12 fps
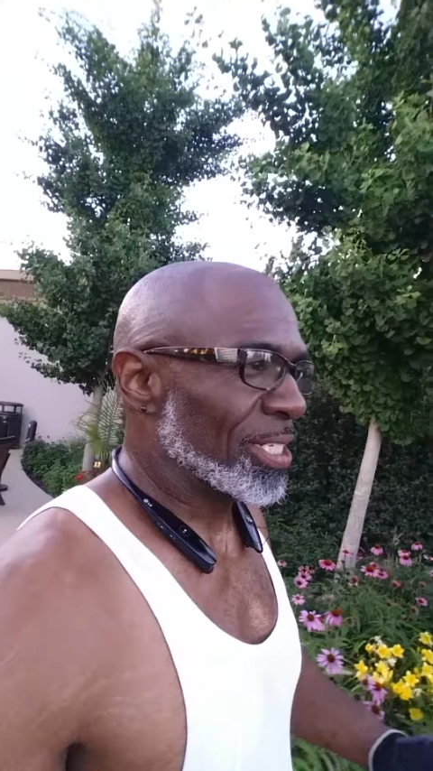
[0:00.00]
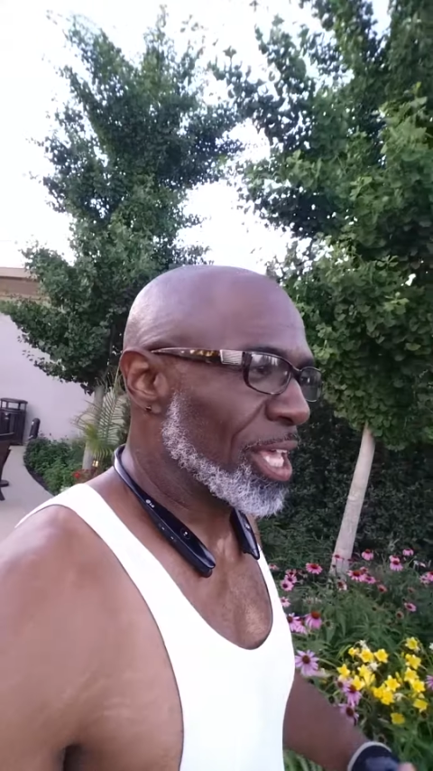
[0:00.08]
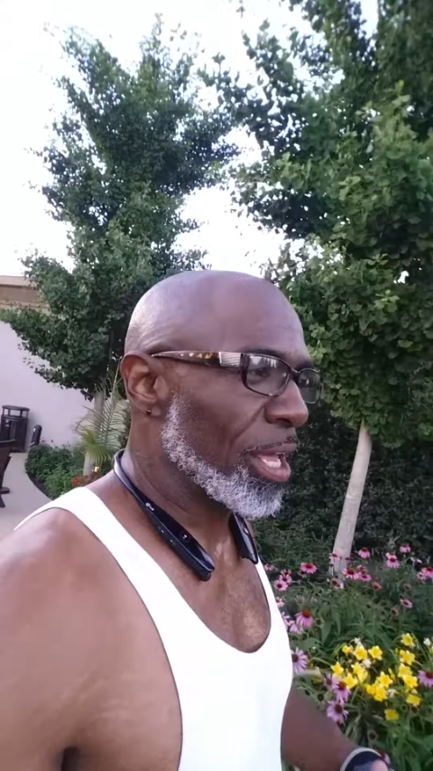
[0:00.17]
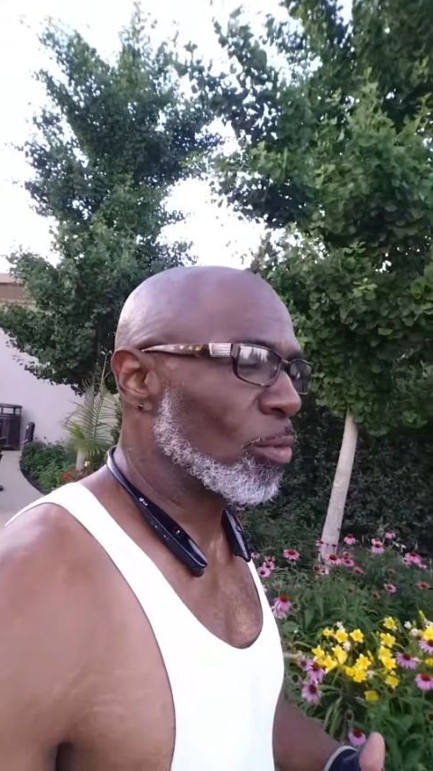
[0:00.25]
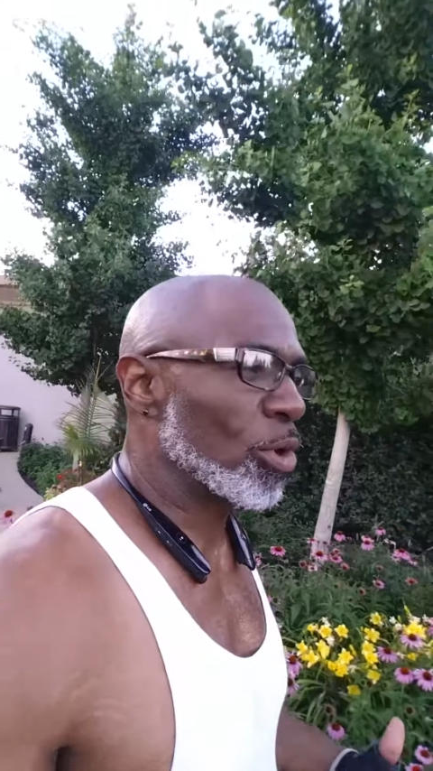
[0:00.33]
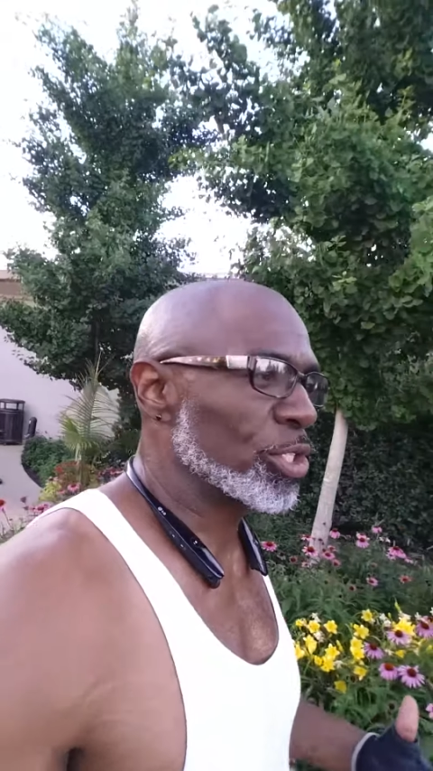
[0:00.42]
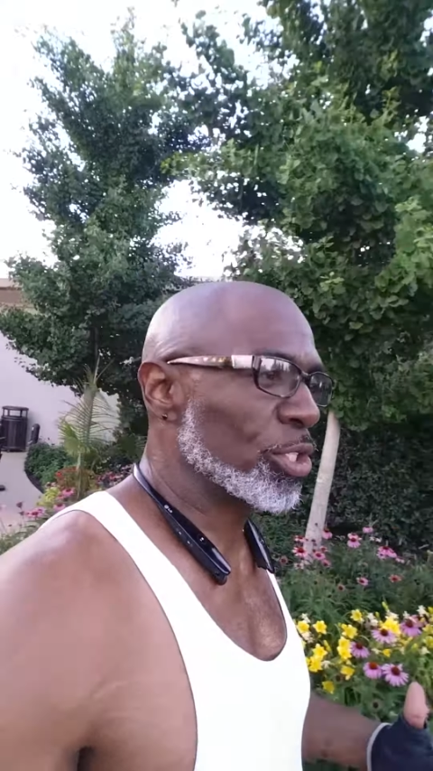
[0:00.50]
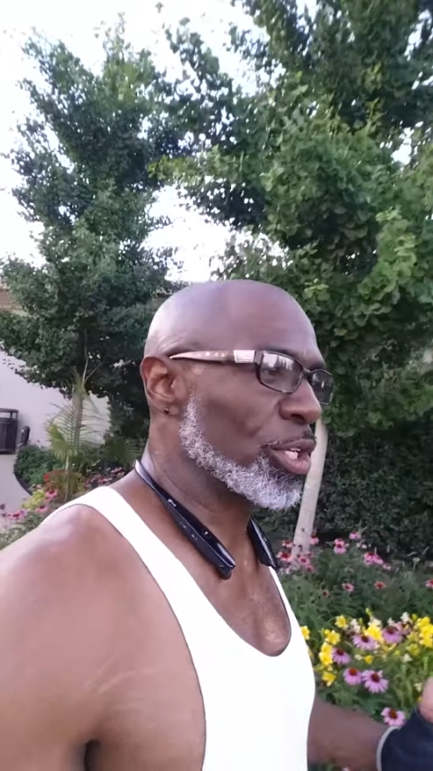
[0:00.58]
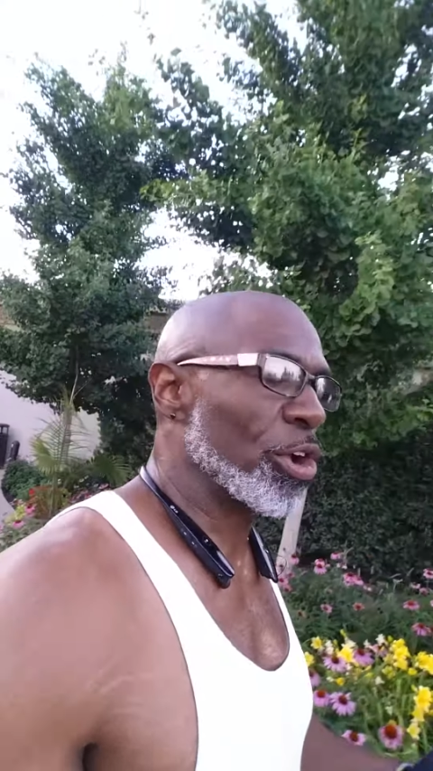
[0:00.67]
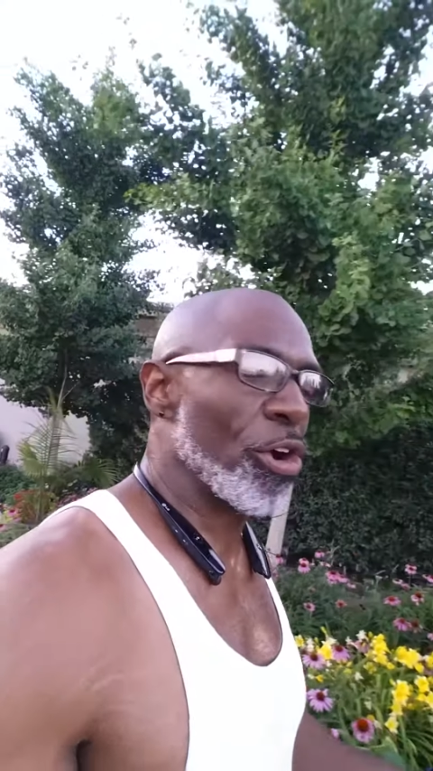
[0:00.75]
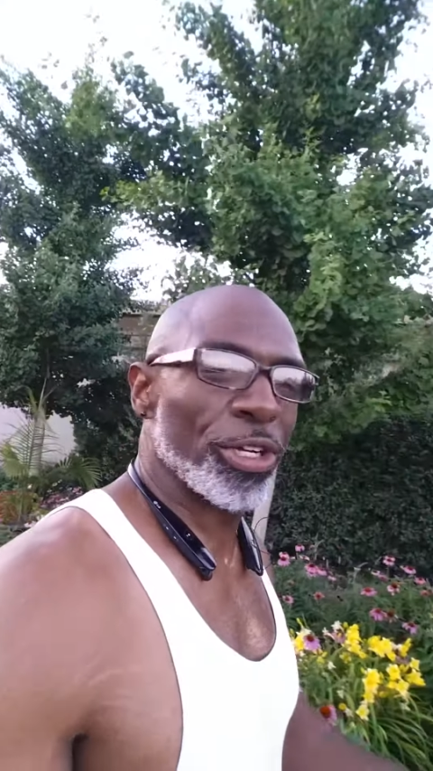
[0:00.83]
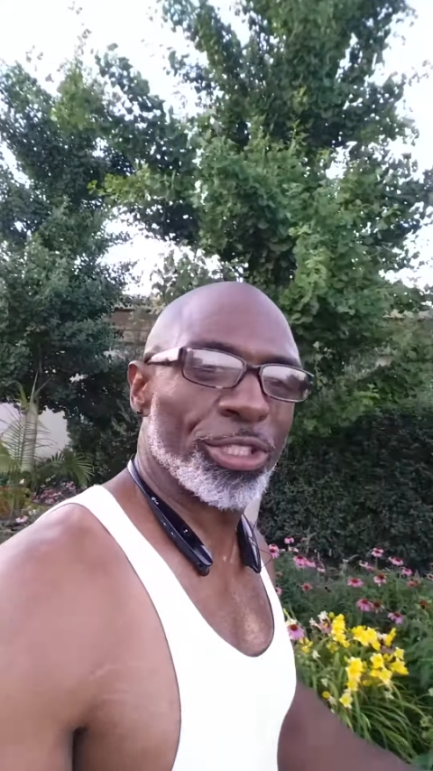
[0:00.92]
I just kind of wanted to
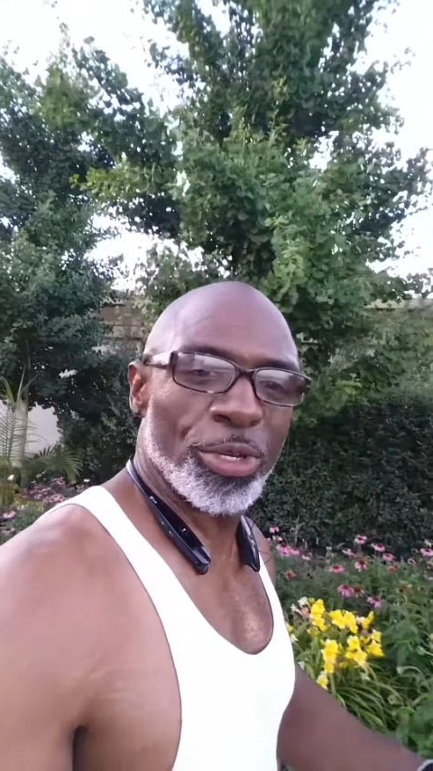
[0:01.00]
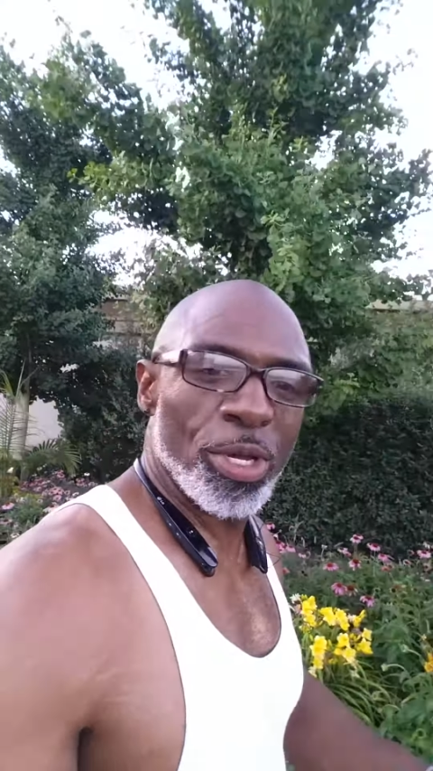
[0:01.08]
encourage